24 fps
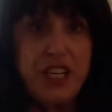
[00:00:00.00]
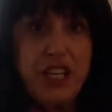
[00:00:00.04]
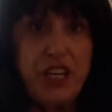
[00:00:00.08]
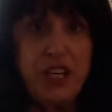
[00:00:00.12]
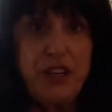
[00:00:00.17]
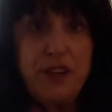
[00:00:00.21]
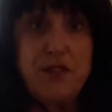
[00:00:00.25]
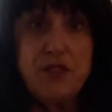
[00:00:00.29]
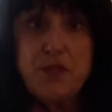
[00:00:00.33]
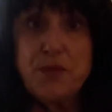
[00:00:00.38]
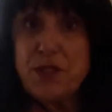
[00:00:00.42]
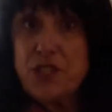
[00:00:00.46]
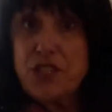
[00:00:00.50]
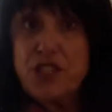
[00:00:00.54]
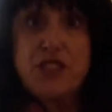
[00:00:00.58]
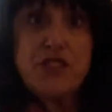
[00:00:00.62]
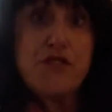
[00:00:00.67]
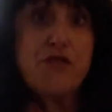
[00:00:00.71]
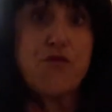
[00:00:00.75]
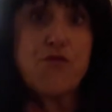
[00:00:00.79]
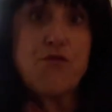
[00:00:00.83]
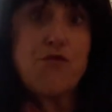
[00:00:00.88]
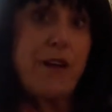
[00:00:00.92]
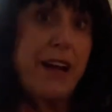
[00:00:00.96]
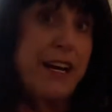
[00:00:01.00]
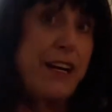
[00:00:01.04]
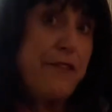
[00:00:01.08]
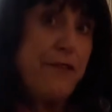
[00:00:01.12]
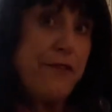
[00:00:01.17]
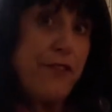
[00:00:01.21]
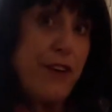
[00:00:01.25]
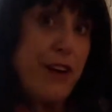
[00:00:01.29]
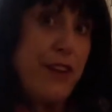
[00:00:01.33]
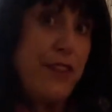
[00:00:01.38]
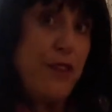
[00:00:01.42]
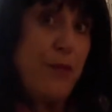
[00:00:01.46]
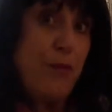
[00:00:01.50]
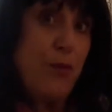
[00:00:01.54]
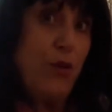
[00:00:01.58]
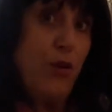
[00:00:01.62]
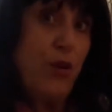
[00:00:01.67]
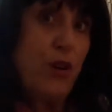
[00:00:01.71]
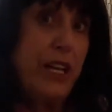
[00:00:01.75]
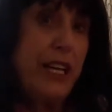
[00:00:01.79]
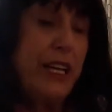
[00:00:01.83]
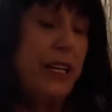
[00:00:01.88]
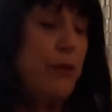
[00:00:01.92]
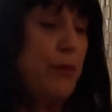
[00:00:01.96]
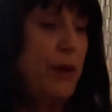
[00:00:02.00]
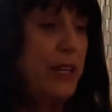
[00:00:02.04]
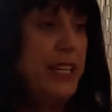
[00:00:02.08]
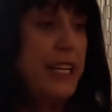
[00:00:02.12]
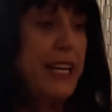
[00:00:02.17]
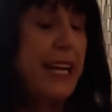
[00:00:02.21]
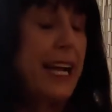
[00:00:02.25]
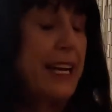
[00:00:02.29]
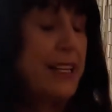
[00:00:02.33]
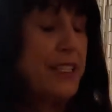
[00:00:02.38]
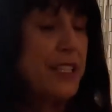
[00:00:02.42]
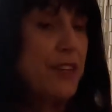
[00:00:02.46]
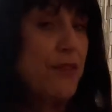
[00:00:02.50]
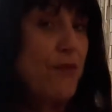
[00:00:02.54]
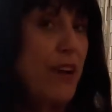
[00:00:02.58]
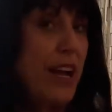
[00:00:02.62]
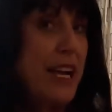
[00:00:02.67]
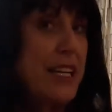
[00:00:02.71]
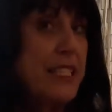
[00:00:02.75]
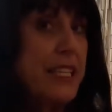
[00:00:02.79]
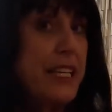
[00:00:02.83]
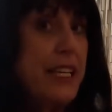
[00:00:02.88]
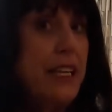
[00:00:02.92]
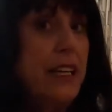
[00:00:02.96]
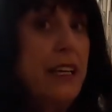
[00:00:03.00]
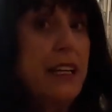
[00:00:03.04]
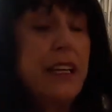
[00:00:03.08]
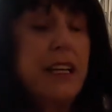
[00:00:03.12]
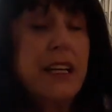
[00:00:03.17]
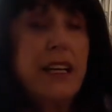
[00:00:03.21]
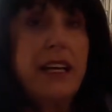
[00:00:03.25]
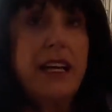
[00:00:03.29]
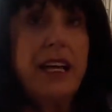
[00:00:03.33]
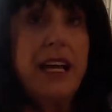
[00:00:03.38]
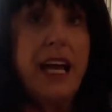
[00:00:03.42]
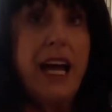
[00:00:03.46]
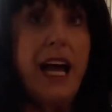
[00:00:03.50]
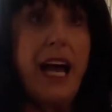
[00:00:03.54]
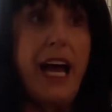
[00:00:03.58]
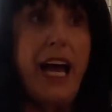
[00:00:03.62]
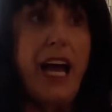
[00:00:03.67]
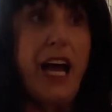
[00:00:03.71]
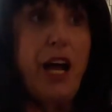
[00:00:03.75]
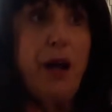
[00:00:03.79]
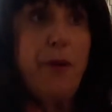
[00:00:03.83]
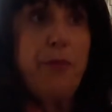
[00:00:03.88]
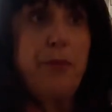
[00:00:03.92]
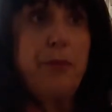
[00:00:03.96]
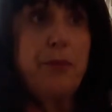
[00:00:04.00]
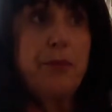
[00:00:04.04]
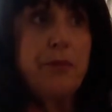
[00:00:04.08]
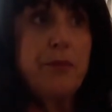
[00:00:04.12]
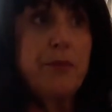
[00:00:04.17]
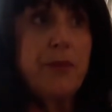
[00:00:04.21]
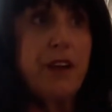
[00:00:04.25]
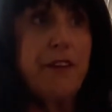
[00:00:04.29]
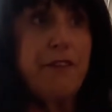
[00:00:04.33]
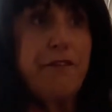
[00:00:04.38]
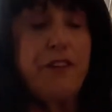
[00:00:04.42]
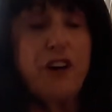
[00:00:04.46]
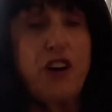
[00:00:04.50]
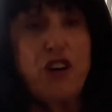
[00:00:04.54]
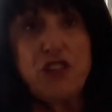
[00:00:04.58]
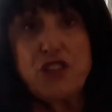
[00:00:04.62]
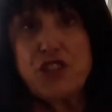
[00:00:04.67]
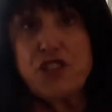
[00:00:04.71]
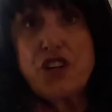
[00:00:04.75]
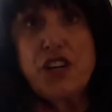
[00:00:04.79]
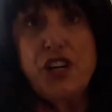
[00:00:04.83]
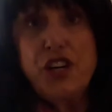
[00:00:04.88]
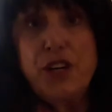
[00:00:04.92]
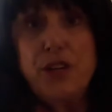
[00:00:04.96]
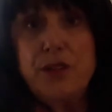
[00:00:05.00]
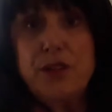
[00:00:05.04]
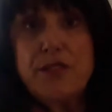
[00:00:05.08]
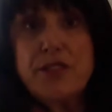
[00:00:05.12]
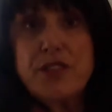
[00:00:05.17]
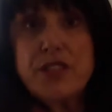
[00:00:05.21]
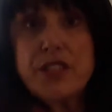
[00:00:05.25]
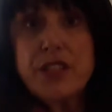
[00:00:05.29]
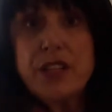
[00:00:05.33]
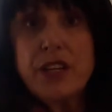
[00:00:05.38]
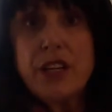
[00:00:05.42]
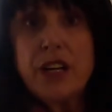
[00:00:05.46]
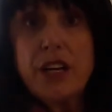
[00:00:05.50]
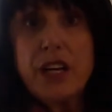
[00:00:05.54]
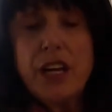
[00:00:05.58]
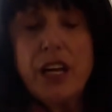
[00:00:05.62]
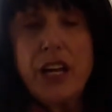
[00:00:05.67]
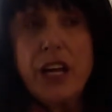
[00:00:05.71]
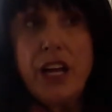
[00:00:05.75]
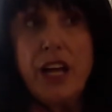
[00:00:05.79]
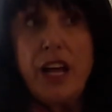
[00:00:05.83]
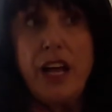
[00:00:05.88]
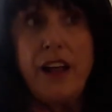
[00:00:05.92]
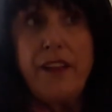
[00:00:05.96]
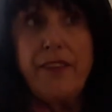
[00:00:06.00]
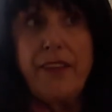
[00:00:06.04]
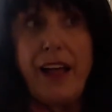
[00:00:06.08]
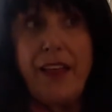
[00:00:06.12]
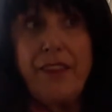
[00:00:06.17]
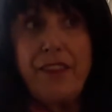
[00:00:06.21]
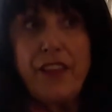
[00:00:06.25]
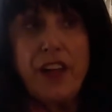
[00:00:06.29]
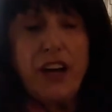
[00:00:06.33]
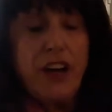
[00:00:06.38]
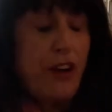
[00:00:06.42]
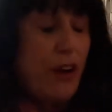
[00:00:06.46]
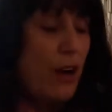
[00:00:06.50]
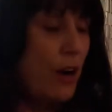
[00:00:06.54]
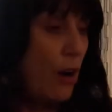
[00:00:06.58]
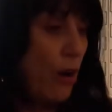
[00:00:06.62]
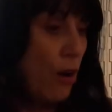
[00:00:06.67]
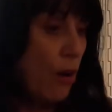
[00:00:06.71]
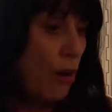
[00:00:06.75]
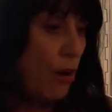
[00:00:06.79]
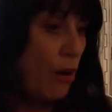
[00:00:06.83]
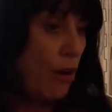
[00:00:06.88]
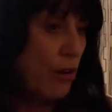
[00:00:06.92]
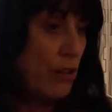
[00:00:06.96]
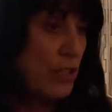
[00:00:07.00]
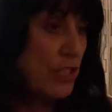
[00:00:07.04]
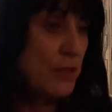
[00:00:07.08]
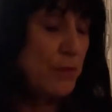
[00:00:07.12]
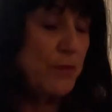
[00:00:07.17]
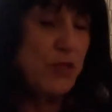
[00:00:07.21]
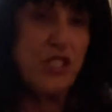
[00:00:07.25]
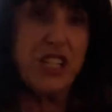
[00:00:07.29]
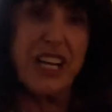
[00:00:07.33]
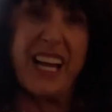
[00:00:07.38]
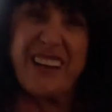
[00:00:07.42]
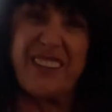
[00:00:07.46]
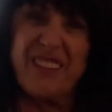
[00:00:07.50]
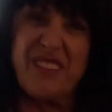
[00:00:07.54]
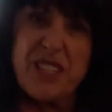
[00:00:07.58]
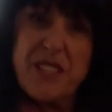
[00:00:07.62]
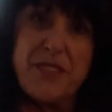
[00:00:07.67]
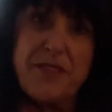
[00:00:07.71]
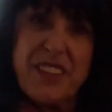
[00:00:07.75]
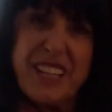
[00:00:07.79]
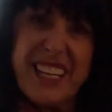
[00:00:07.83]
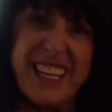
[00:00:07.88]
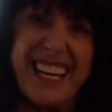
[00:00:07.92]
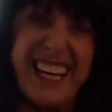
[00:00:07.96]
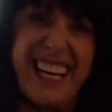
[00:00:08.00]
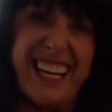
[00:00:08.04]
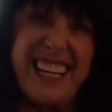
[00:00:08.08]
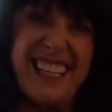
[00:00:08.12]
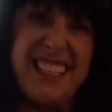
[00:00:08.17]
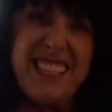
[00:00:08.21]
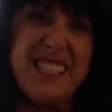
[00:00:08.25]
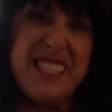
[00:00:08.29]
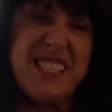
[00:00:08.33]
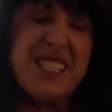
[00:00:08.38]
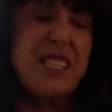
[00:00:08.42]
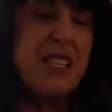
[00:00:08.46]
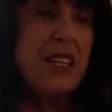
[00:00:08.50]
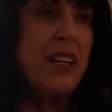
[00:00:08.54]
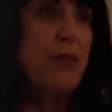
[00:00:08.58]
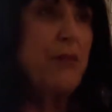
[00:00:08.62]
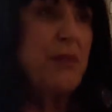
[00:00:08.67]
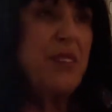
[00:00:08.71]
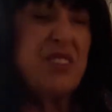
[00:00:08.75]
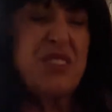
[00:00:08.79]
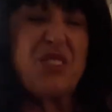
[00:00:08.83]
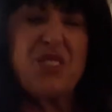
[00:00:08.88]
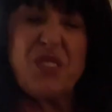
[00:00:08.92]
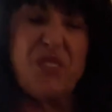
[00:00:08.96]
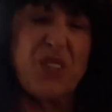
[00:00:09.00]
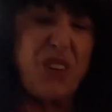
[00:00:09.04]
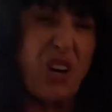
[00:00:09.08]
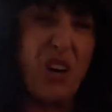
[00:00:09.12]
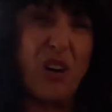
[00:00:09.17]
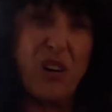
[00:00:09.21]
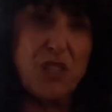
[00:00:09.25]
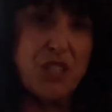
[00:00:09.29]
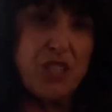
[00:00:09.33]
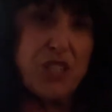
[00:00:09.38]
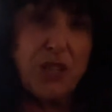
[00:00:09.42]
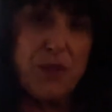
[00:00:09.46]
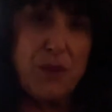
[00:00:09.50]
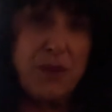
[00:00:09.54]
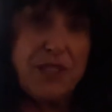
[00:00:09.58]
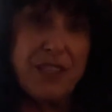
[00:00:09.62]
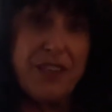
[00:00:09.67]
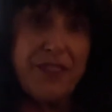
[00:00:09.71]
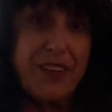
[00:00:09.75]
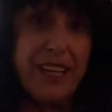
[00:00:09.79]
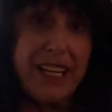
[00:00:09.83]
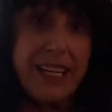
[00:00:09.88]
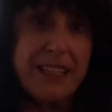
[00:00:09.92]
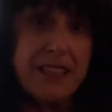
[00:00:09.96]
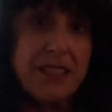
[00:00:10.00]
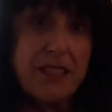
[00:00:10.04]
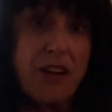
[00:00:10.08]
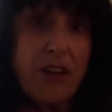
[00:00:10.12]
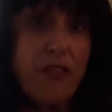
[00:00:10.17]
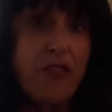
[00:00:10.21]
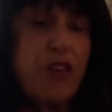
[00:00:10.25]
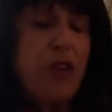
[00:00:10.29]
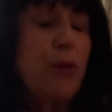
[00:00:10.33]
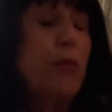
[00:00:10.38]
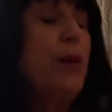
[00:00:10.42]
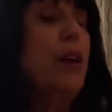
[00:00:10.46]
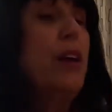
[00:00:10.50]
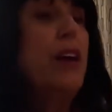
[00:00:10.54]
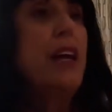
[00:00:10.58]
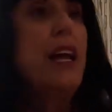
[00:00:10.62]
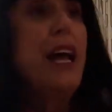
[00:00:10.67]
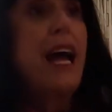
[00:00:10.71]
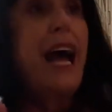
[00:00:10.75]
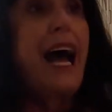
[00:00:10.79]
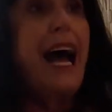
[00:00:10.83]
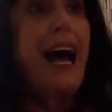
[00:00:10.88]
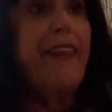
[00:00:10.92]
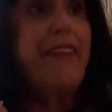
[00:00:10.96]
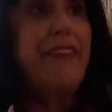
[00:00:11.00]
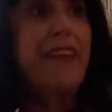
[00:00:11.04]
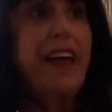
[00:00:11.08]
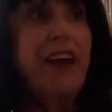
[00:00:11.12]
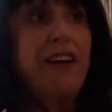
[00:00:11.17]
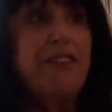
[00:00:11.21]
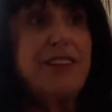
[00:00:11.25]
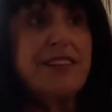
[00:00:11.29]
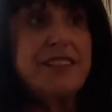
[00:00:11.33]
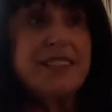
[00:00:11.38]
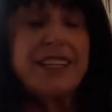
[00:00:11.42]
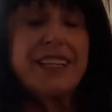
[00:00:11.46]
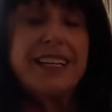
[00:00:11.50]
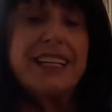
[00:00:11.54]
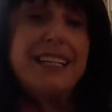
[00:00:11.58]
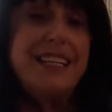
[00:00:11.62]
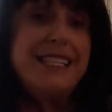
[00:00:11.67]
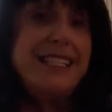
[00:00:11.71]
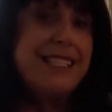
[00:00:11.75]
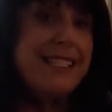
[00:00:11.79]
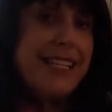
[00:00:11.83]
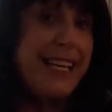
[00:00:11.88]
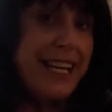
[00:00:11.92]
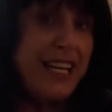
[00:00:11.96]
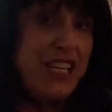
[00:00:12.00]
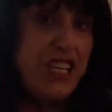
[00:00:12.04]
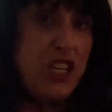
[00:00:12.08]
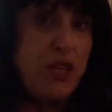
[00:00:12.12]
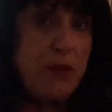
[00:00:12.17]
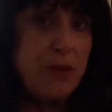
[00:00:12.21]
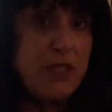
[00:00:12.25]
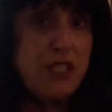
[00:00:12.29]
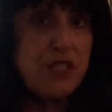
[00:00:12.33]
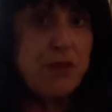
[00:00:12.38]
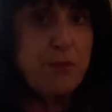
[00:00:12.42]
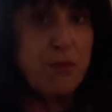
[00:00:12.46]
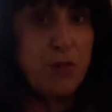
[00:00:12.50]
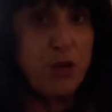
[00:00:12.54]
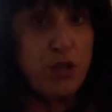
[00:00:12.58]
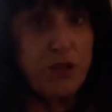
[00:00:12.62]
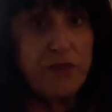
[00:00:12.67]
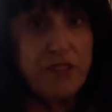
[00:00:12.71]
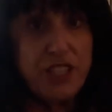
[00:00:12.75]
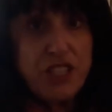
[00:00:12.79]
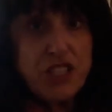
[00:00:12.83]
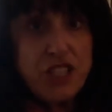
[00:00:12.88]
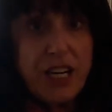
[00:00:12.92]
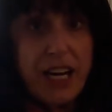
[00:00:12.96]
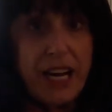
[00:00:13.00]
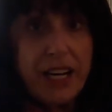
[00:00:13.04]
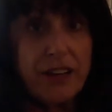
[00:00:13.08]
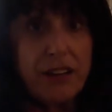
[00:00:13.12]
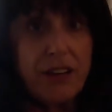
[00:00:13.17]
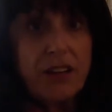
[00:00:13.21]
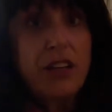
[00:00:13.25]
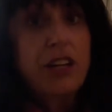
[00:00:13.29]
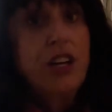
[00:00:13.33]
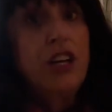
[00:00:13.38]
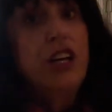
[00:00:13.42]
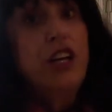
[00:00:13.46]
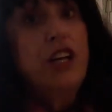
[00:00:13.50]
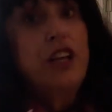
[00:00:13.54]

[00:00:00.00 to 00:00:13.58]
News, which is great for in the morning when you're getting ready, Fox News. Then there are some channels for the kids with sort of cartoons and things on them, and there is a continuous movie channel